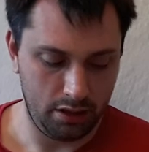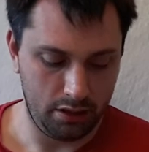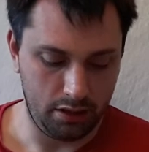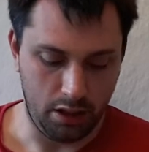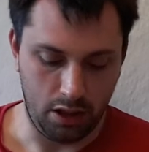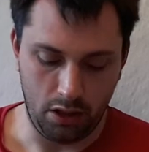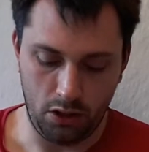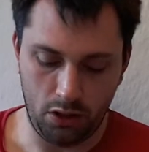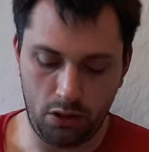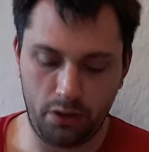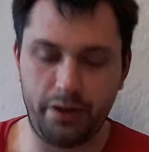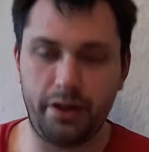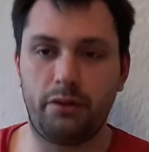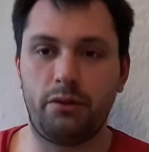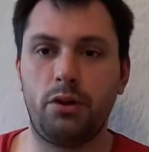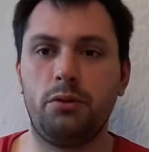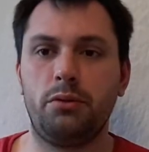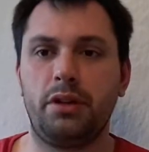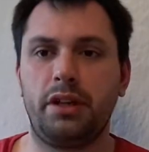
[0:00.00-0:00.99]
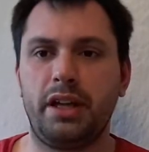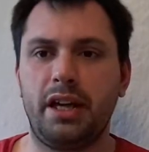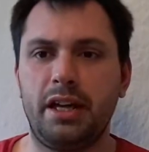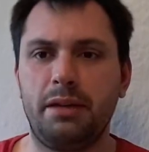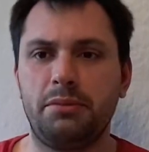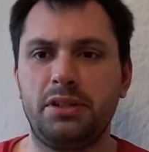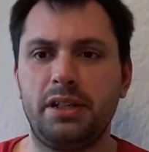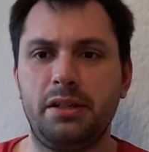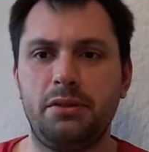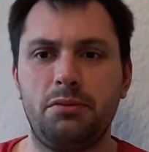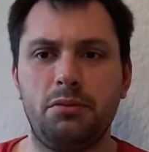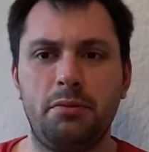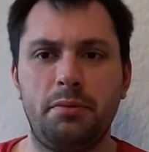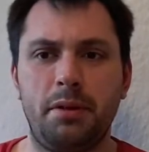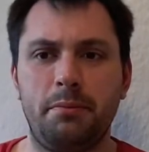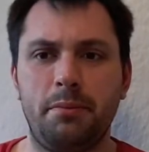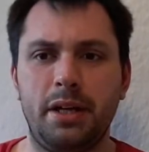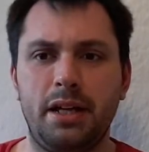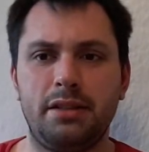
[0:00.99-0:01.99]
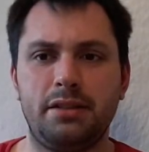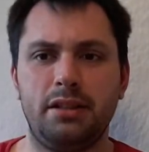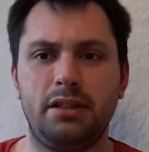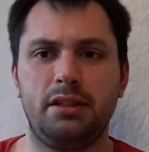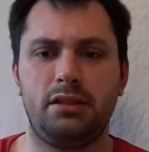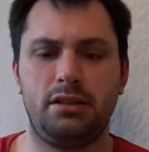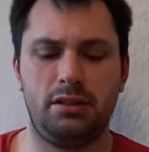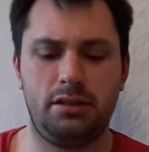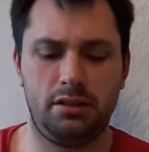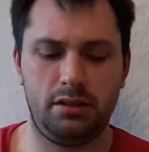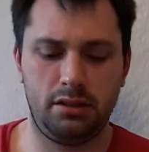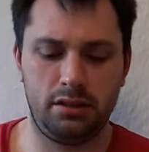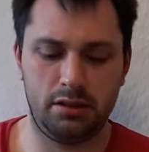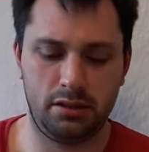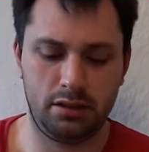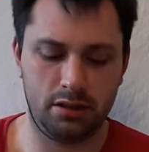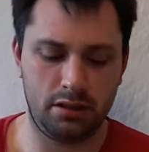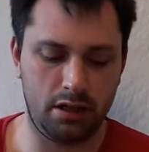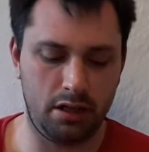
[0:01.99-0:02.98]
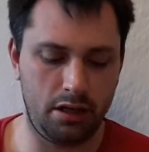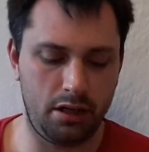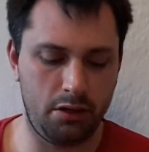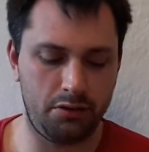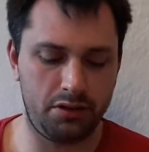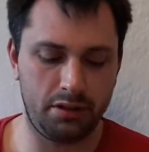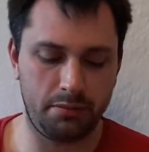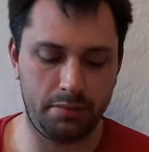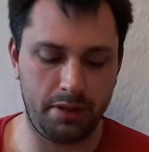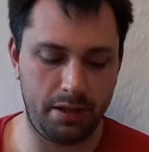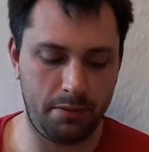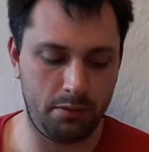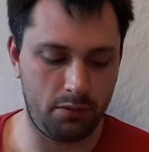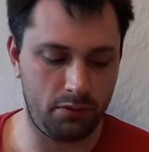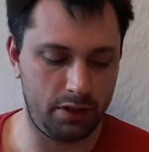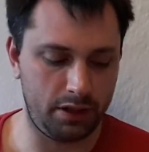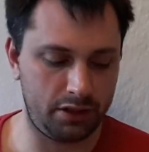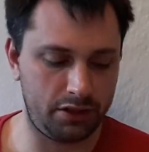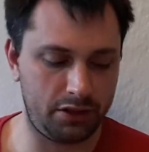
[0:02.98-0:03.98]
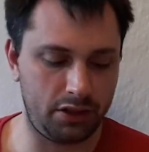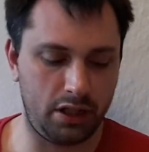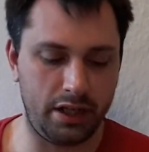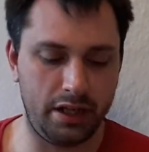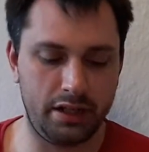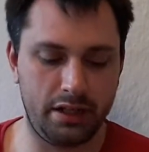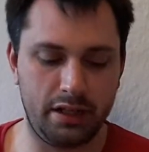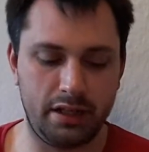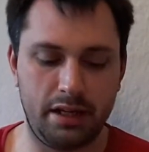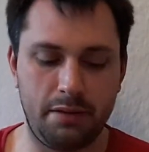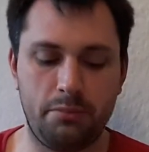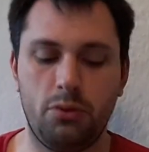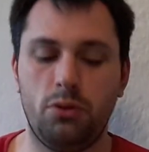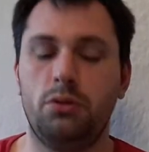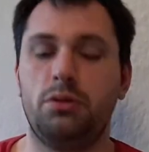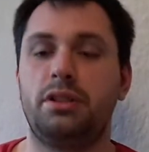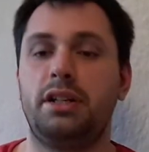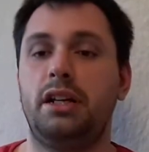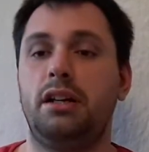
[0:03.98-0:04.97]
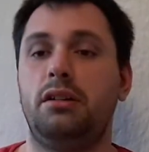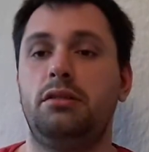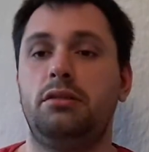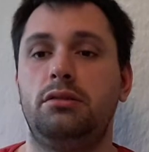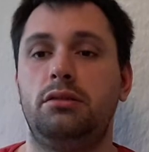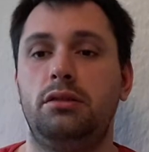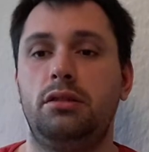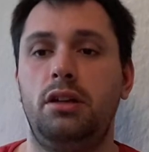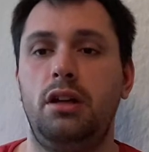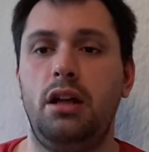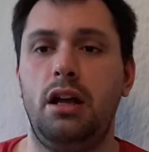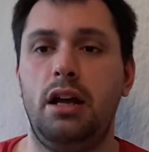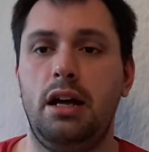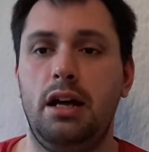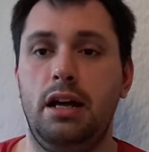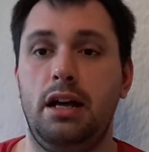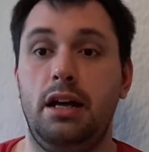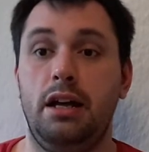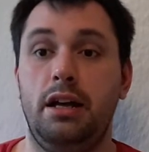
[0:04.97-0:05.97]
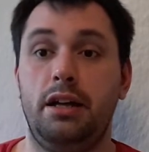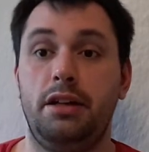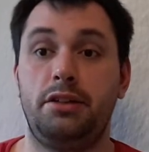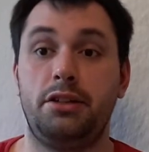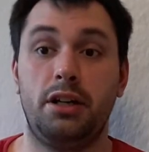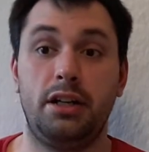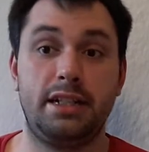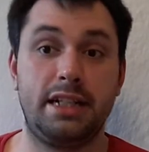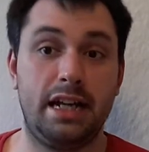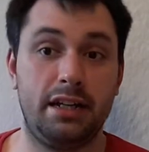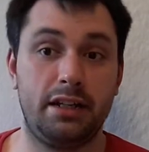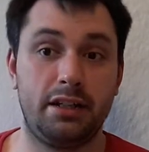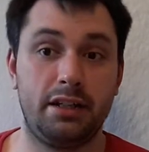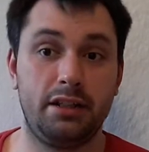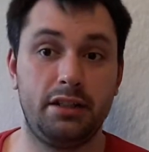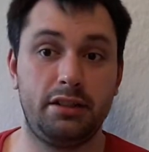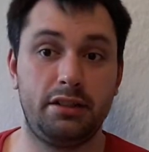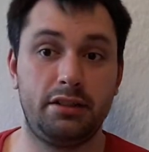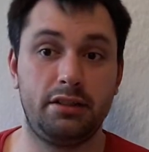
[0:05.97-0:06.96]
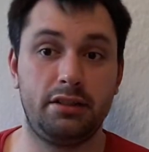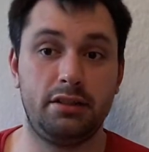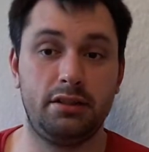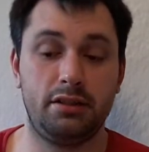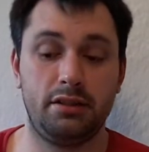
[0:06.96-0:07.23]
lot of their older games seem to have been better. I know some people were excited that they bought out Titanicus,